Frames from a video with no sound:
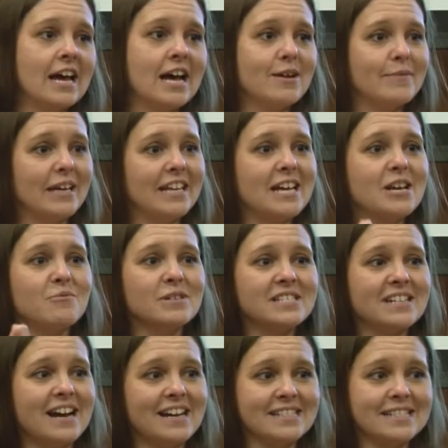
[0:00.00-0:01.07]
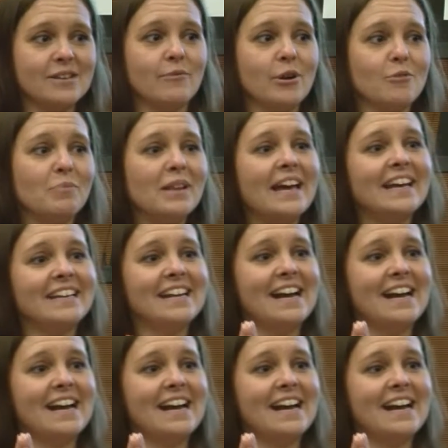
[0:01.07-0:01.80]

I mean, it was nice that we were playing